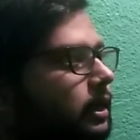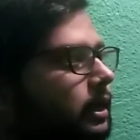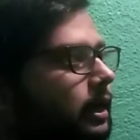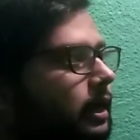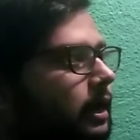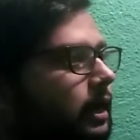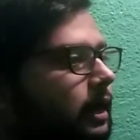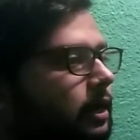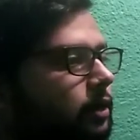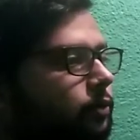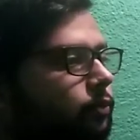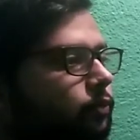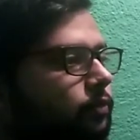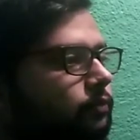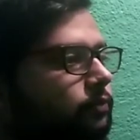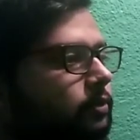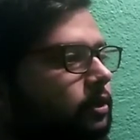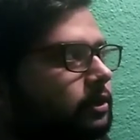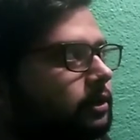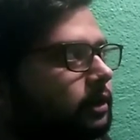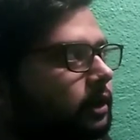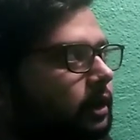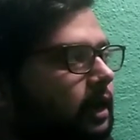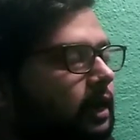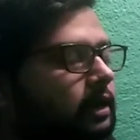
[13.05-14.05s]
and we will
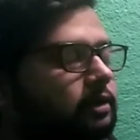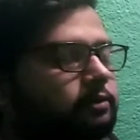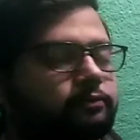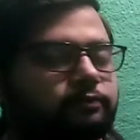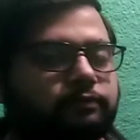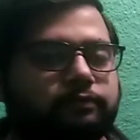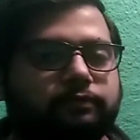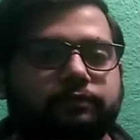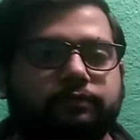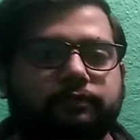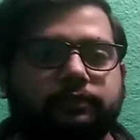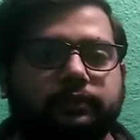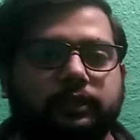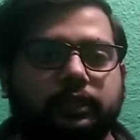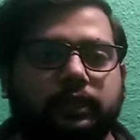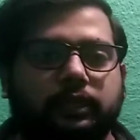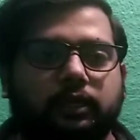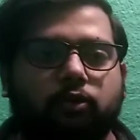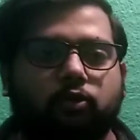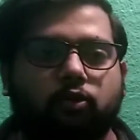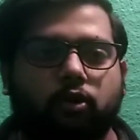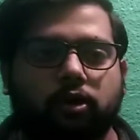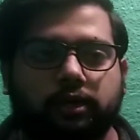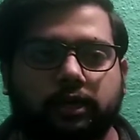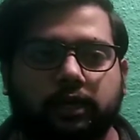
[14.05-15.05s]
derive the
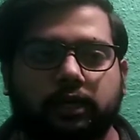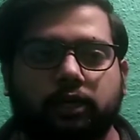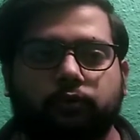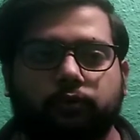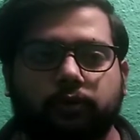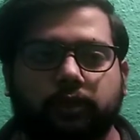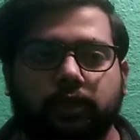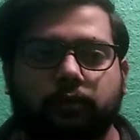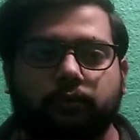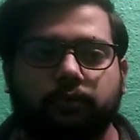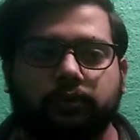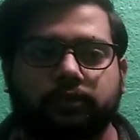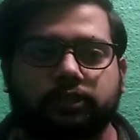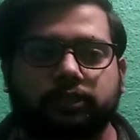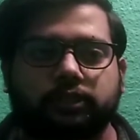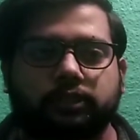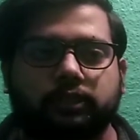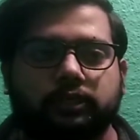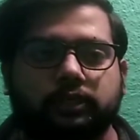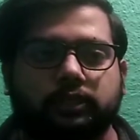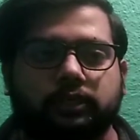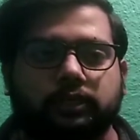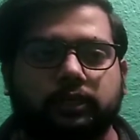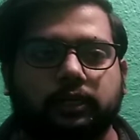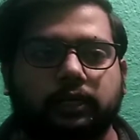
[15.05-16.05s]
continuity
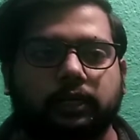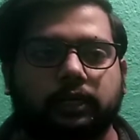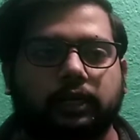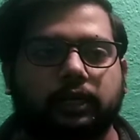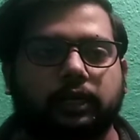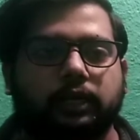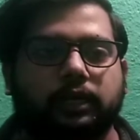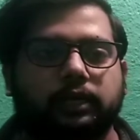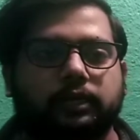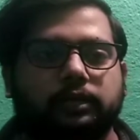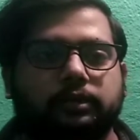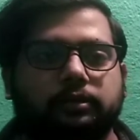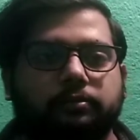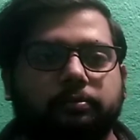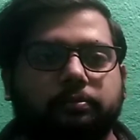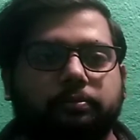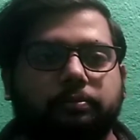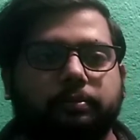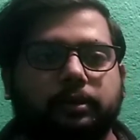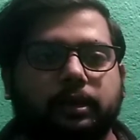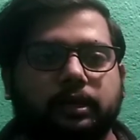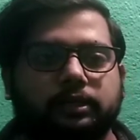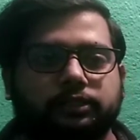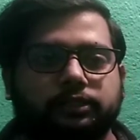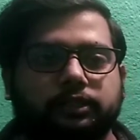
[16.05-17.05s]
equation in
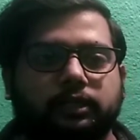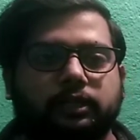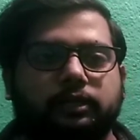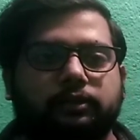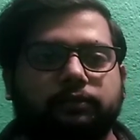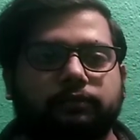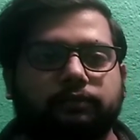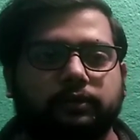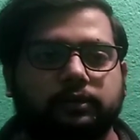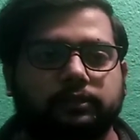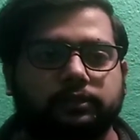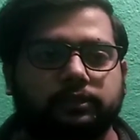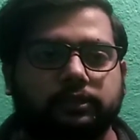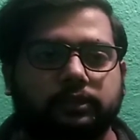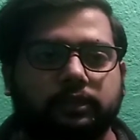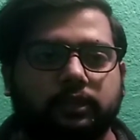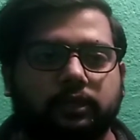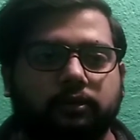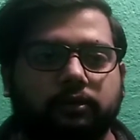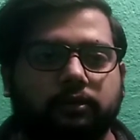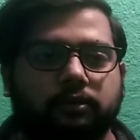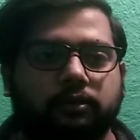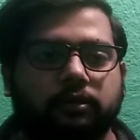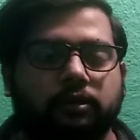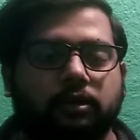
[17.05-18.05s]
partial differential